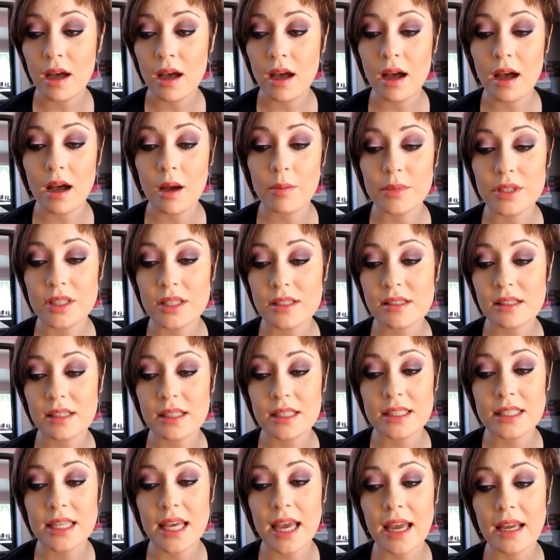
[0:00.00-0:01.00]
It doesn't
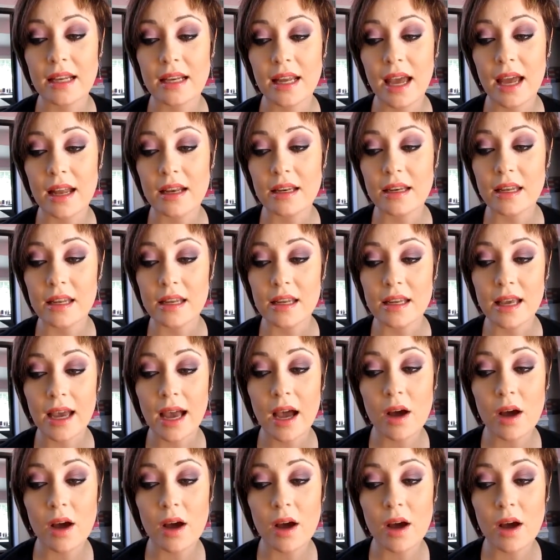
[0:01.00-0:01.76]
contain any